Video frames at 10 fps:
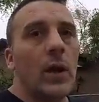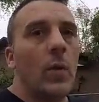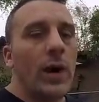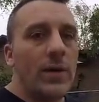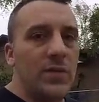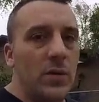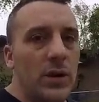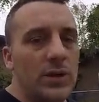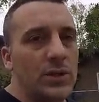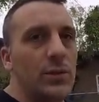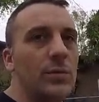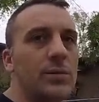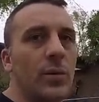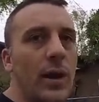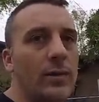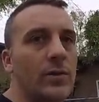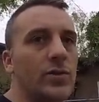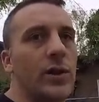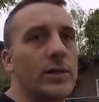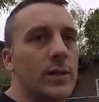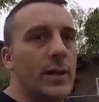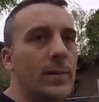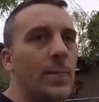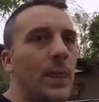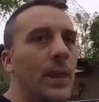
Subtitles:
We had a few issues, so we had to address that.